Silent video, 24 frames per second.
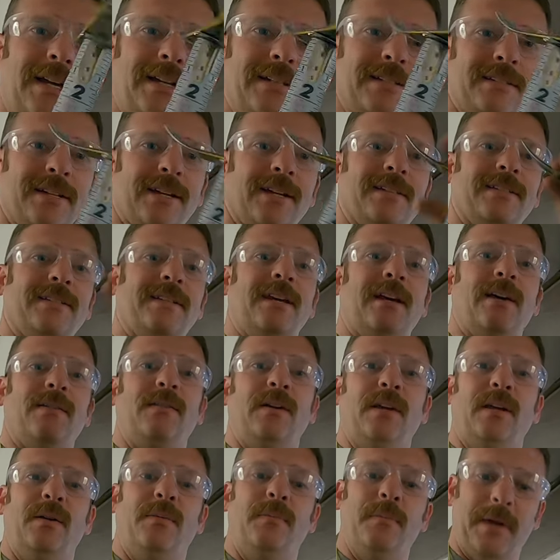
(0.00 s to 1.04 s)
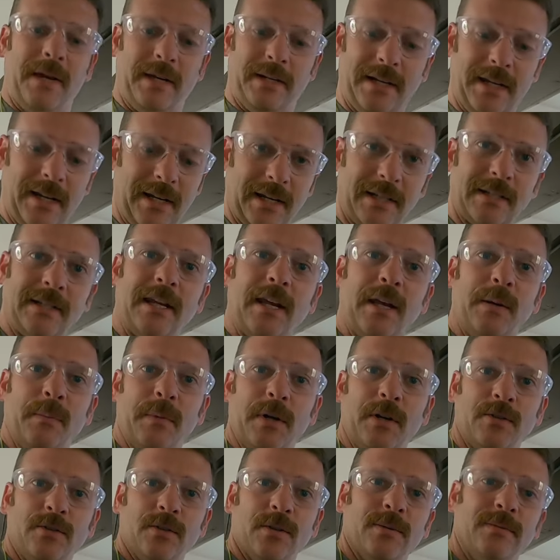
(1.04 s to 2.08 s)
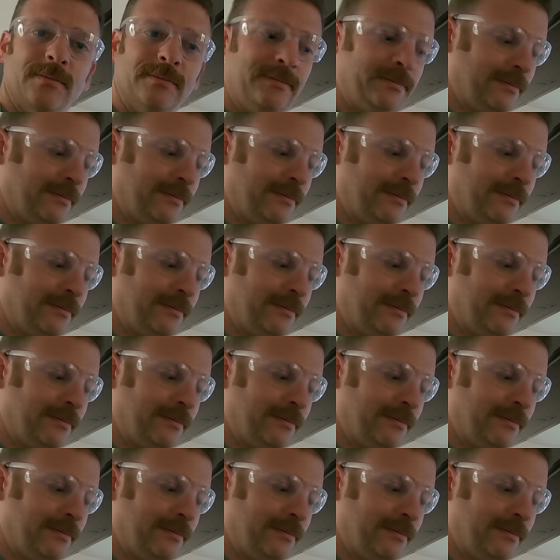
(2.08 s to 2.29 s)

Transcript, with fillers: it's nice to have a magnetic tape measure.